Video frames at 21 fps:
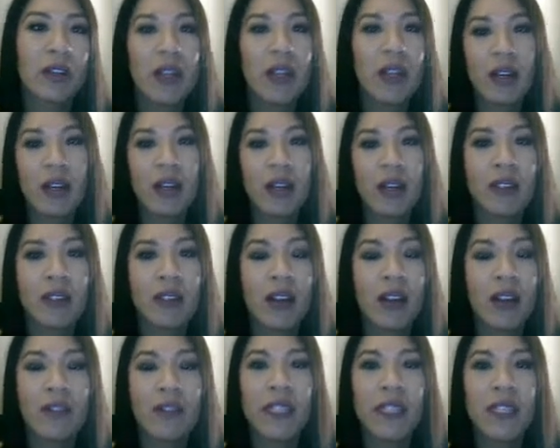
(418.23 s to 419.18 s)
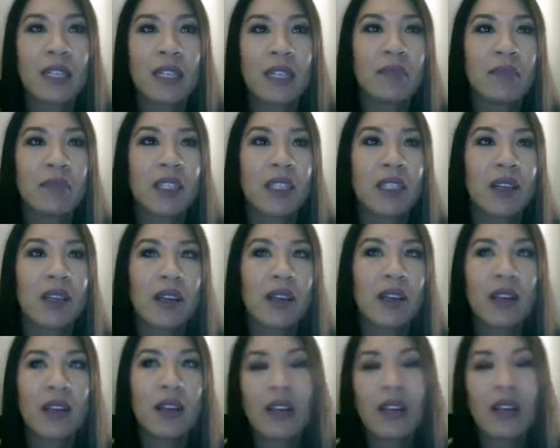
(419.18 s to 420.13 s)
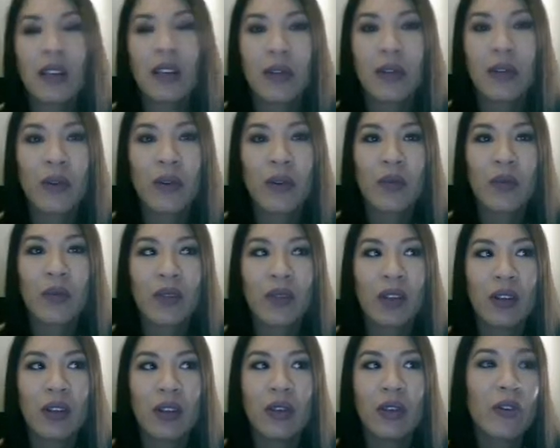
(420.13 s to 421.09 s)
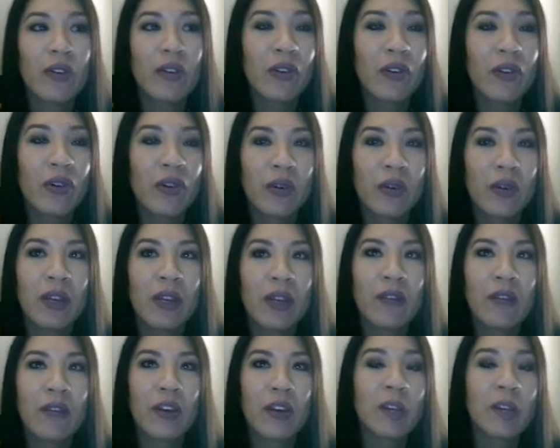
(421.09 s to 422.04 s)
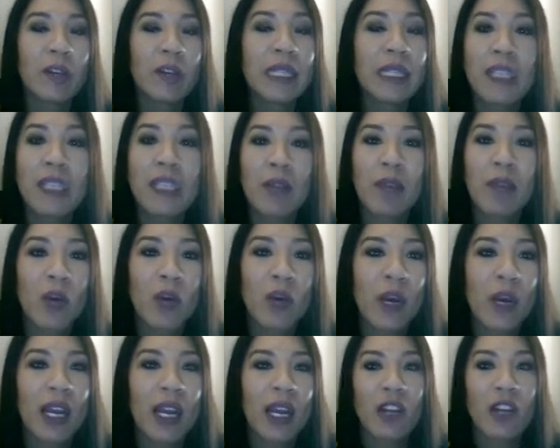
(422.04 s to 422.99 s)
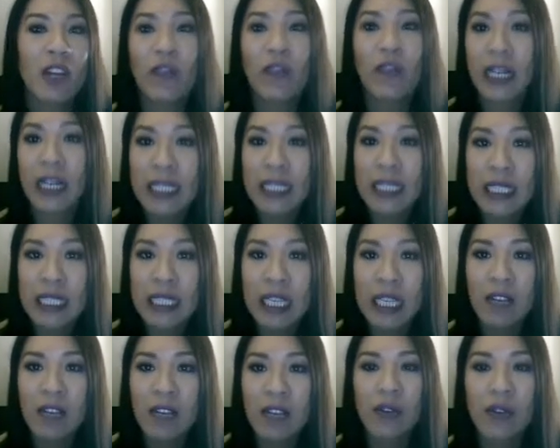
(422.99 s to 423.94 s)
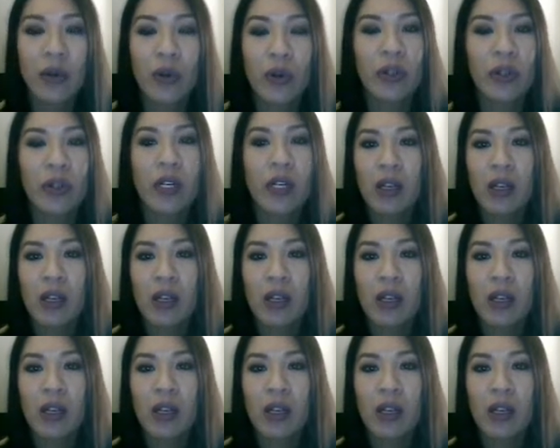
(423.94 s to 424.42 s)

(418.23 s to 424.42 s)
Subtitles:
Because a lot of times, you never know if you're going to be stepping away and you forget to save your